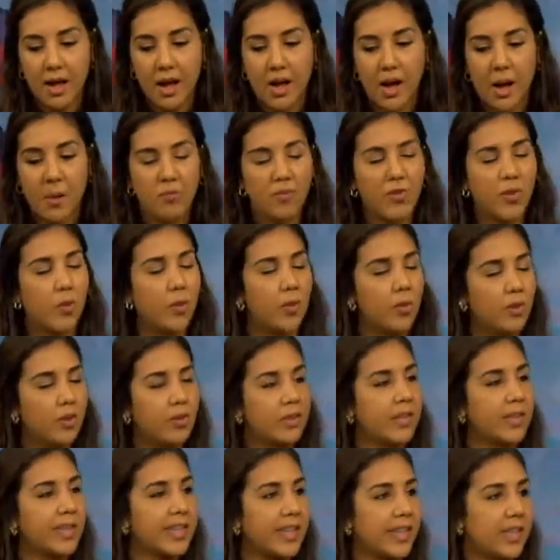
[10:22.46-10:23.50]
For
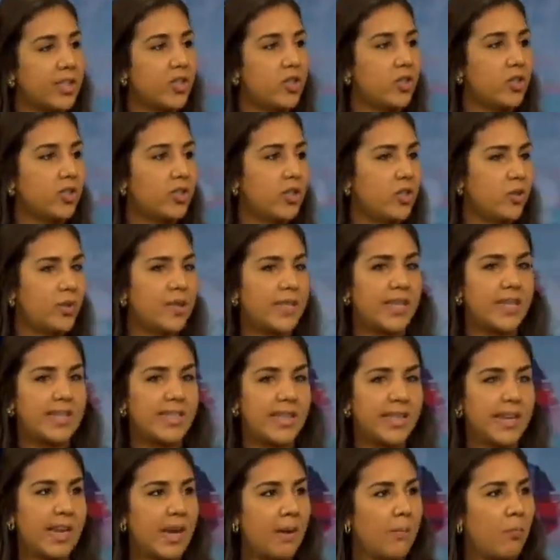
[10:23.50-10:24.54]
older kids, you could use things
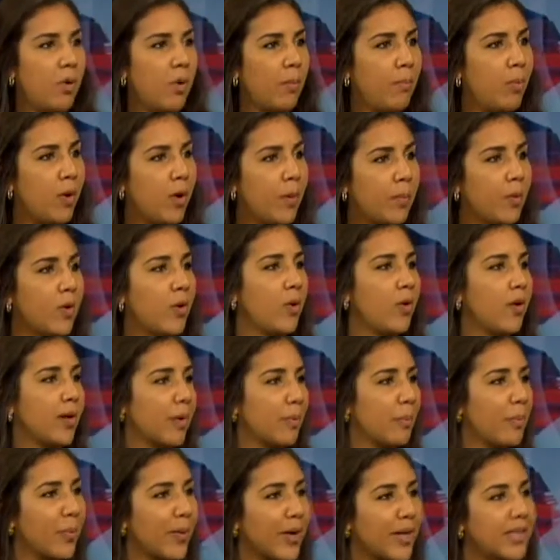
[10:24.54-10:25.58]
like airport popcorn
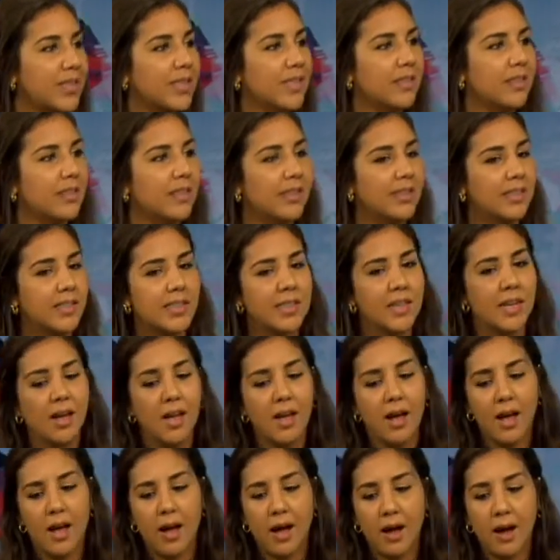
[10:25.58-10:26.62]
and pretzels.
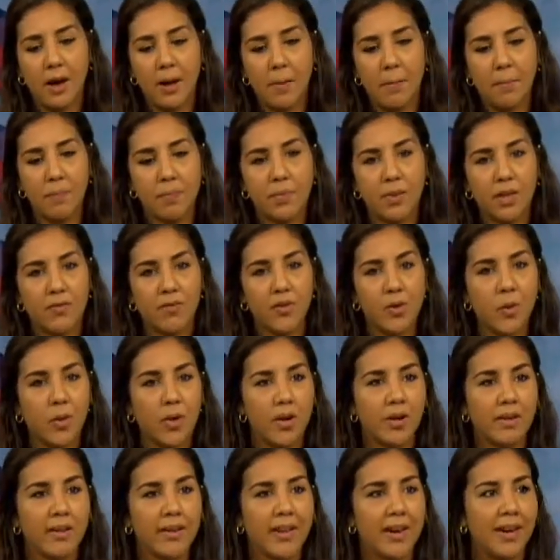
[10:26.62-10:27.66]
If you
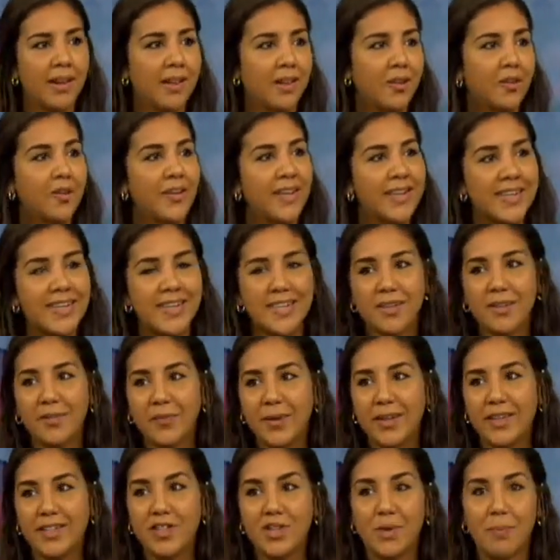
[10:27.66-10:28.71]
want to get a little creative,
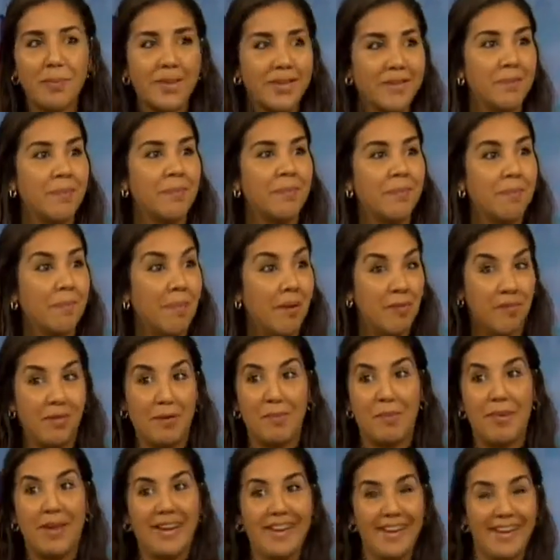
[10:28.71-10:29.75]
we could jump into
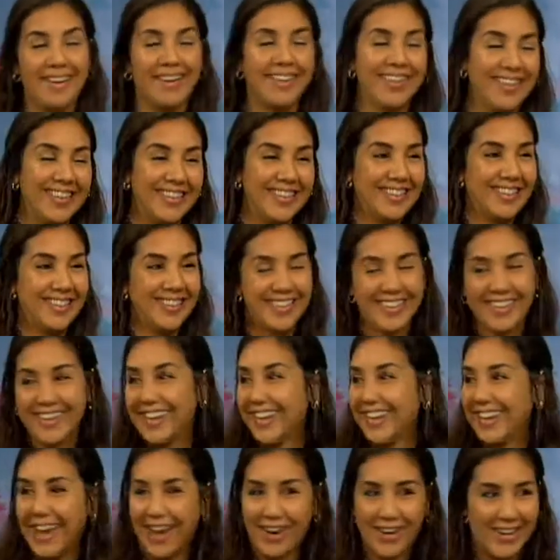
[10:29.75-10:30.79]
muffin making.
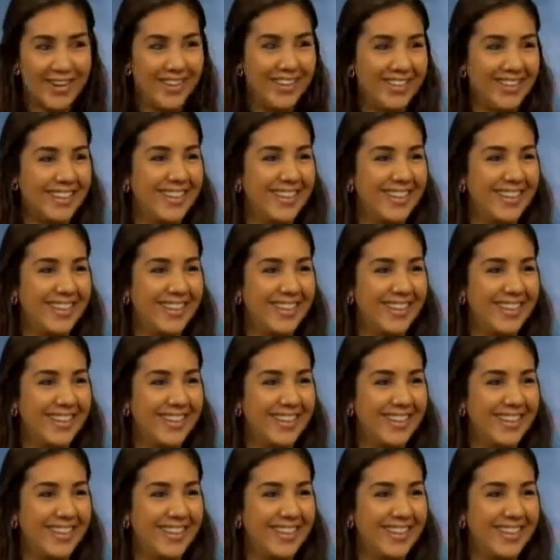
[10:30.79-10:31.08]
Carrie?